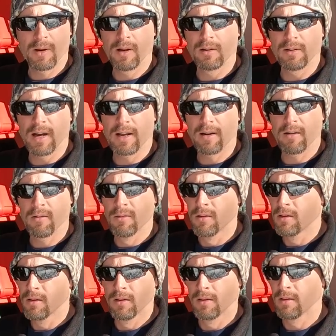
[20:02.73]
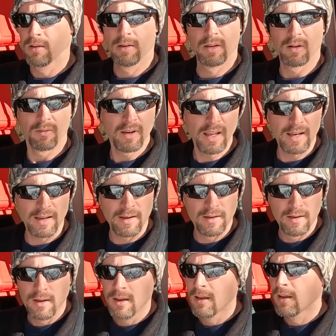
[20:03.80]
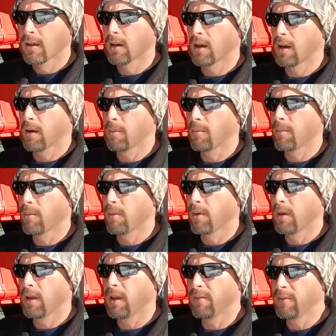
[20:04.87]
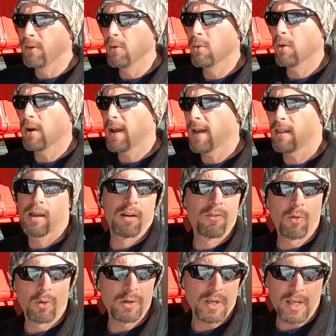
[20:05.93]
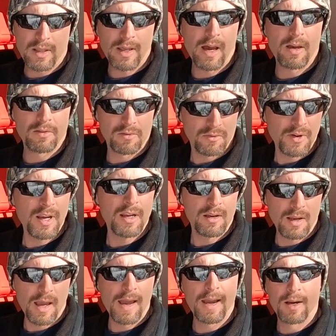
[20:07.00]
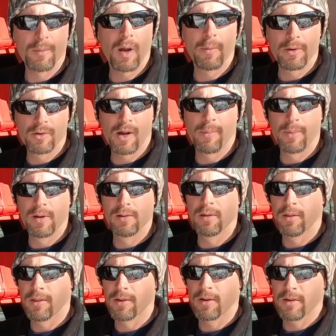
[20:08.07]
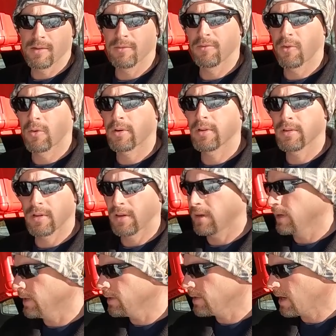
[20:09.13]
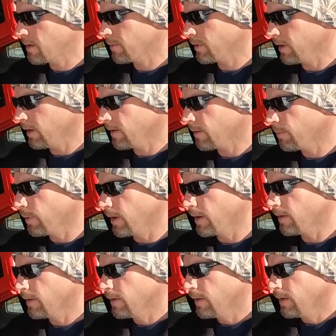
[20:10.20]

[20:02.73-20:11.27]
in Colorado, you don't need it. If you were at like 14,000 feet, yeah, it could probably drop into the 30s and 40s at any time of year, but